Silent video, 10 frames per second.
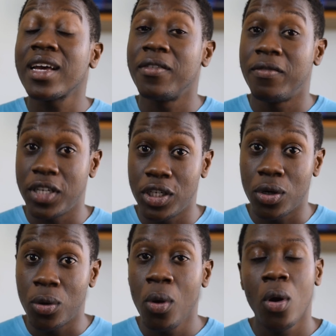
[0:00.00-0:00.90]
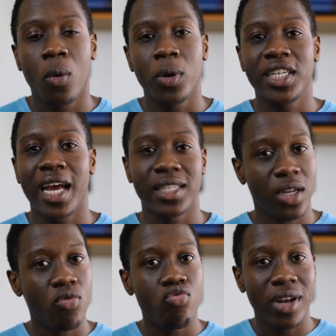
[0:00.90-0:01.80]
a video which
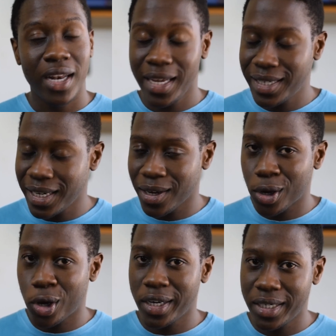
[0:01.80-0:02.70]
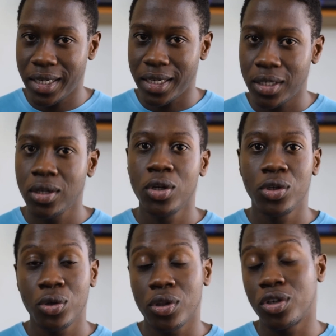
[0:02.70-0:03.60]
has relating content
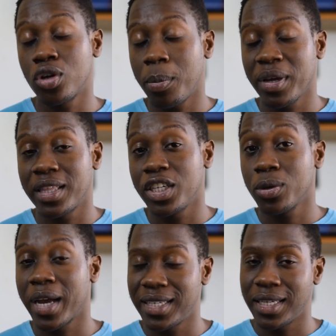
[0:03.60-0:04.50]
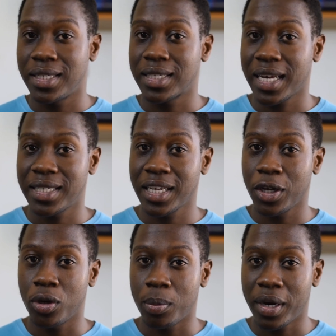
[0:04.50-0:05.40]
to the topic that you guys are discussing
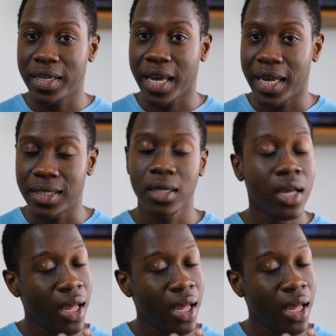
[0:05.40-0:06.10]
in your podcast.